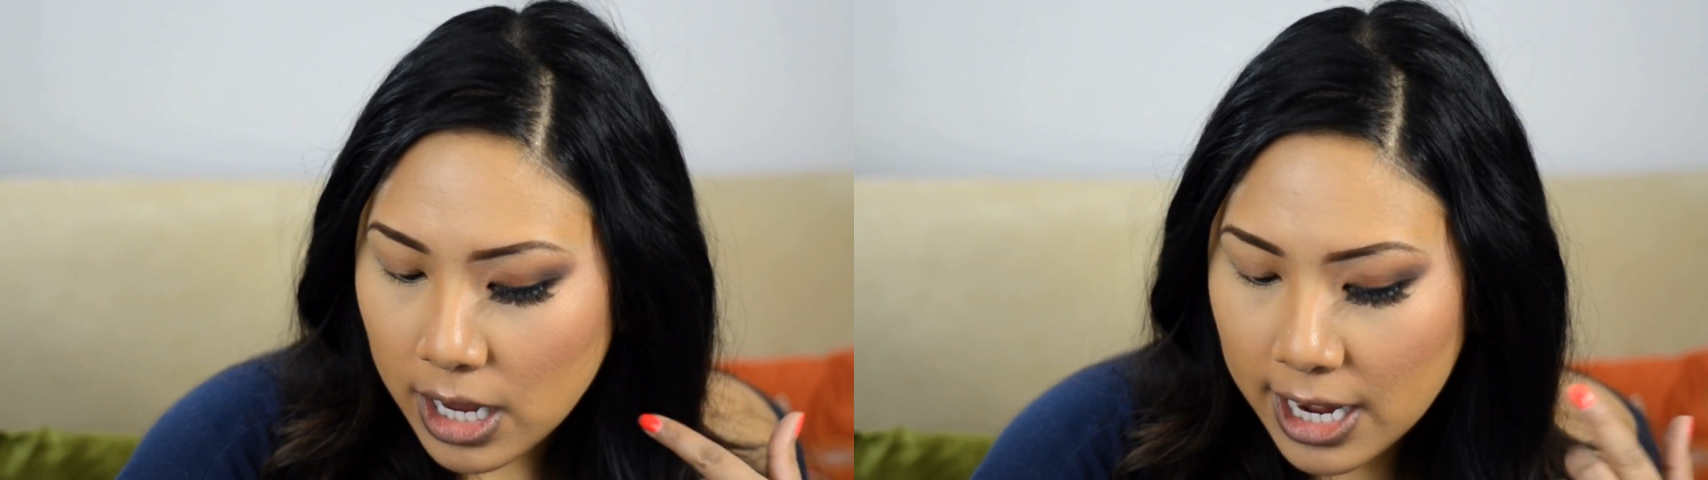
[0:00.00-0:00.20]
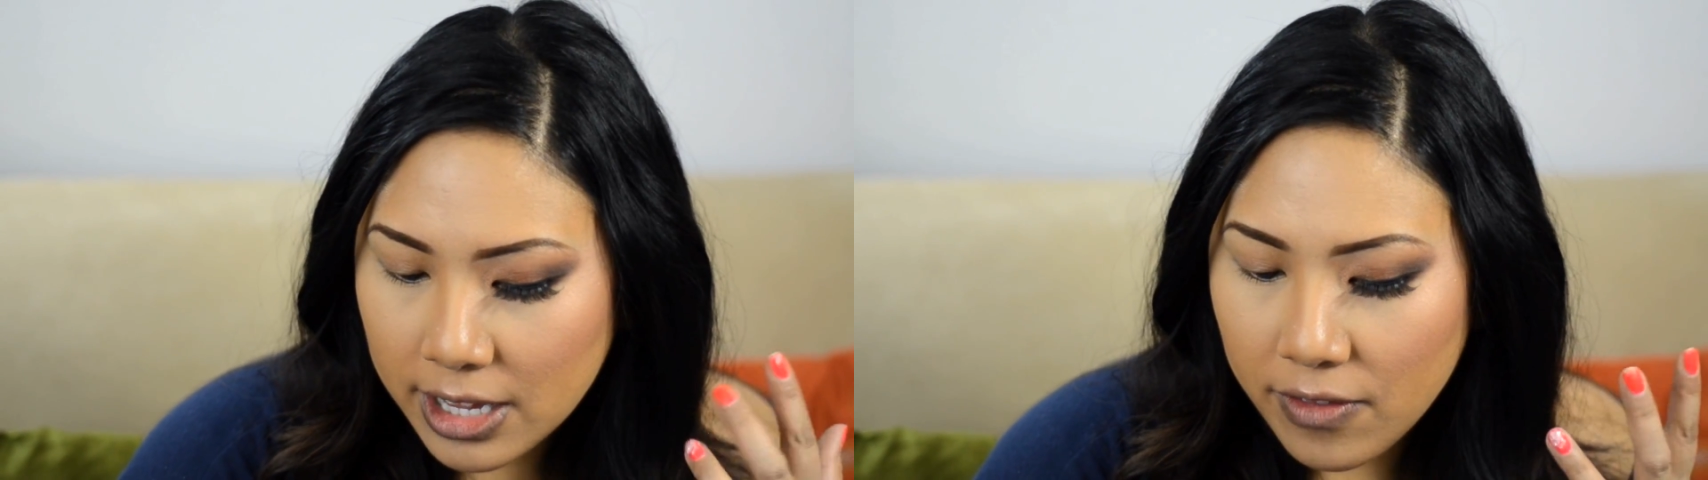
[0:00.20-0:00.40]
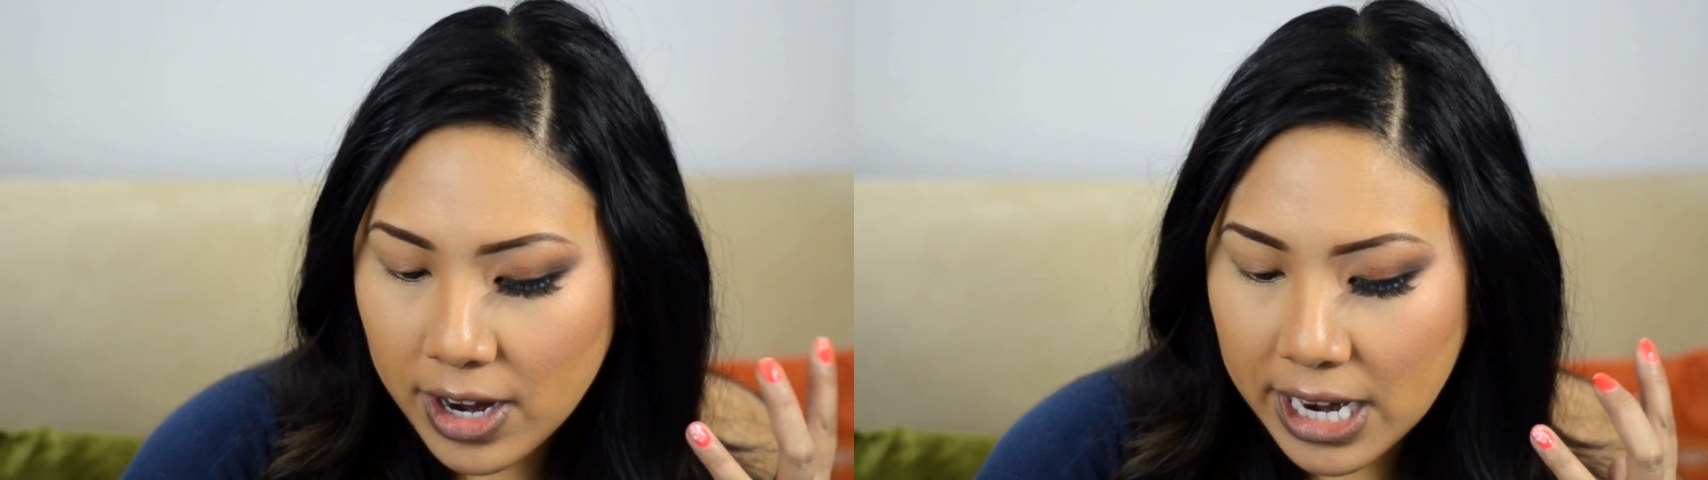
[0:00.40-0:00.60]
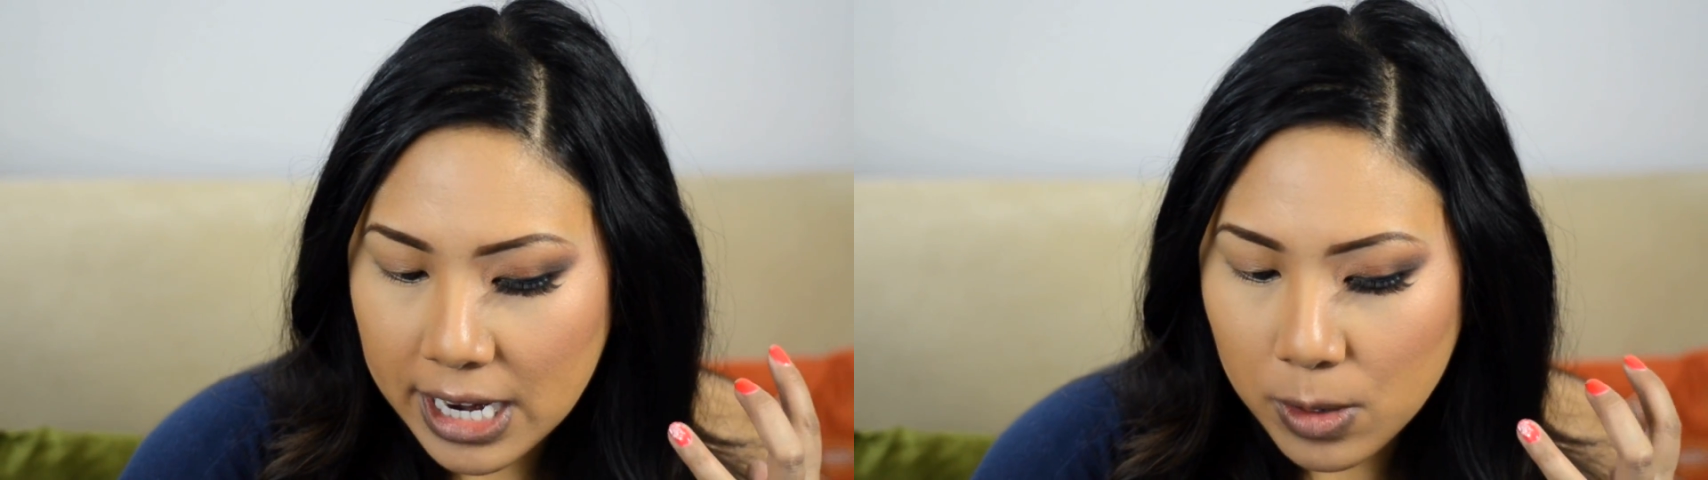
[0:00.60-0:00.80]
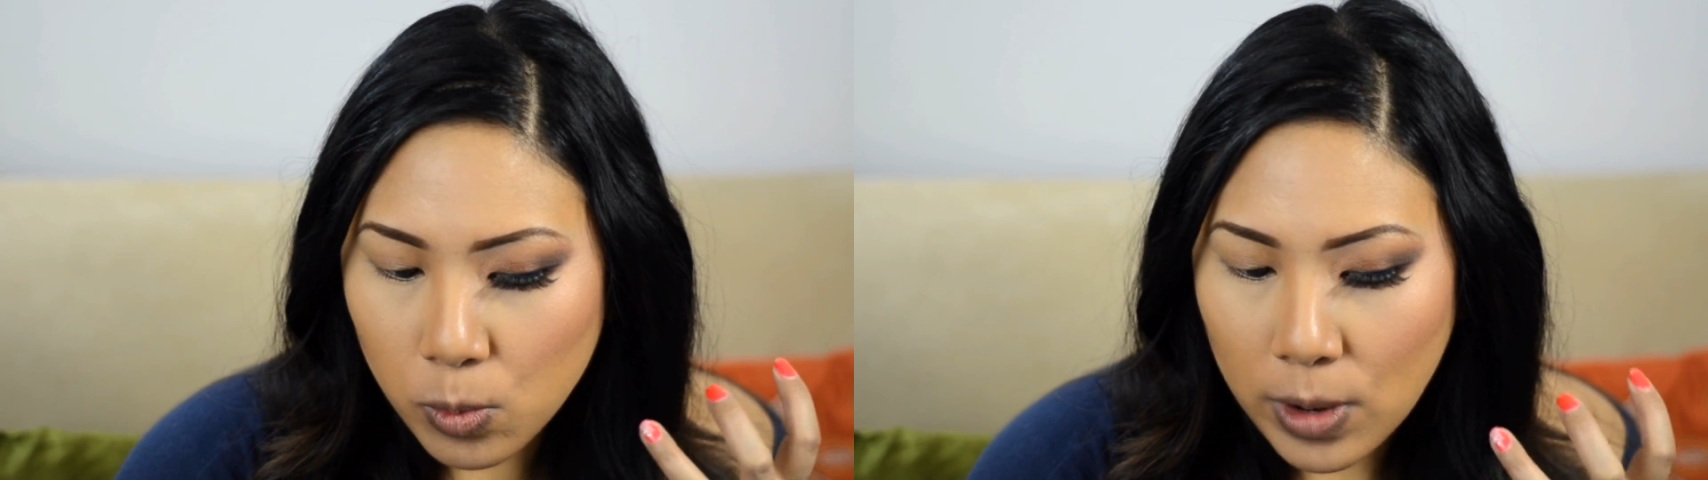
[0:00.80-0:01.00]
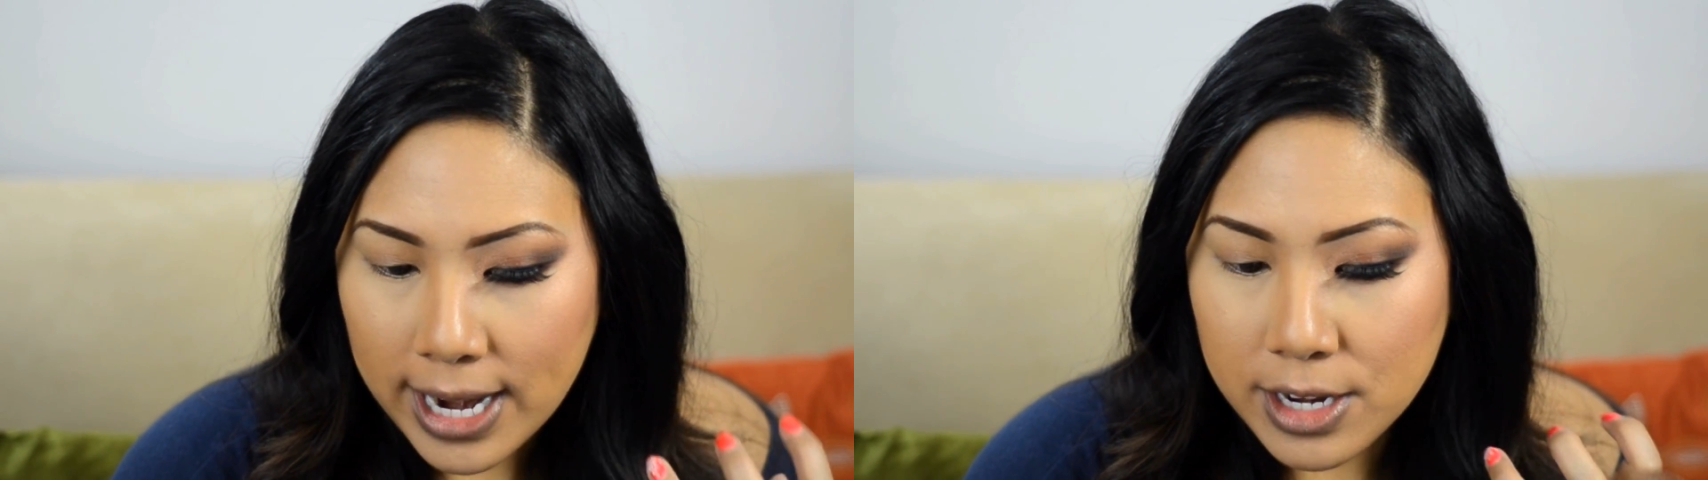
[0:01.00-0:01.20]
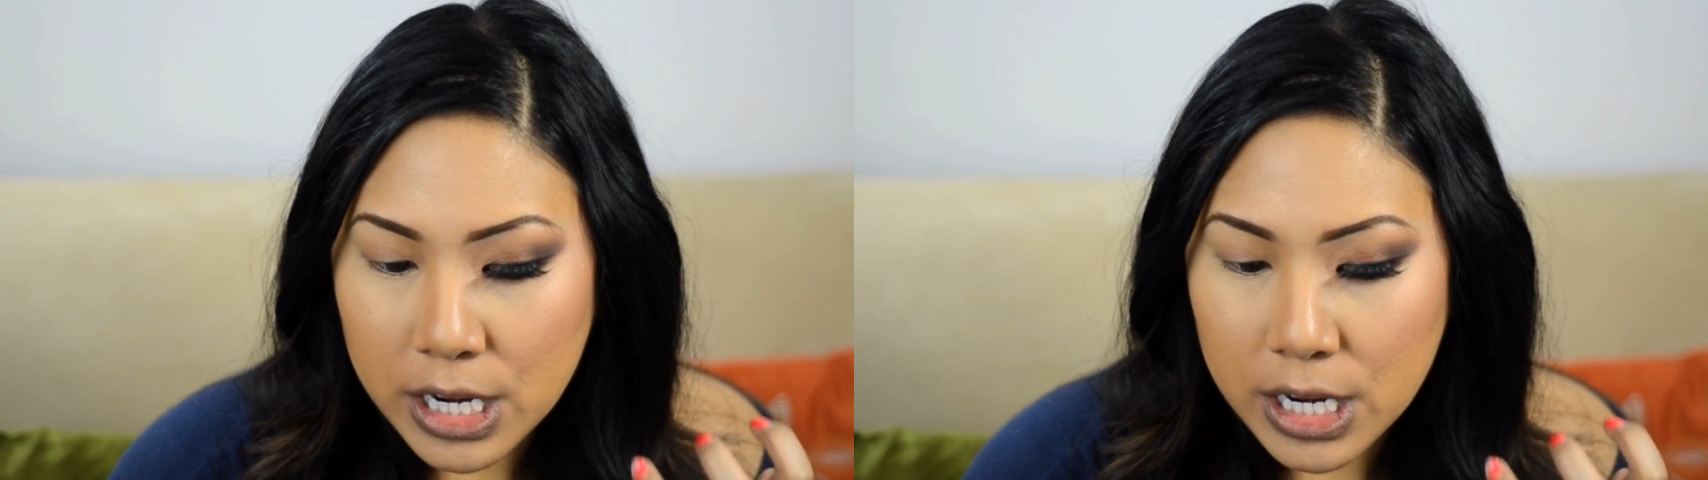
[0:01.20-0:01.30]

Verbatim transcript: It's a very red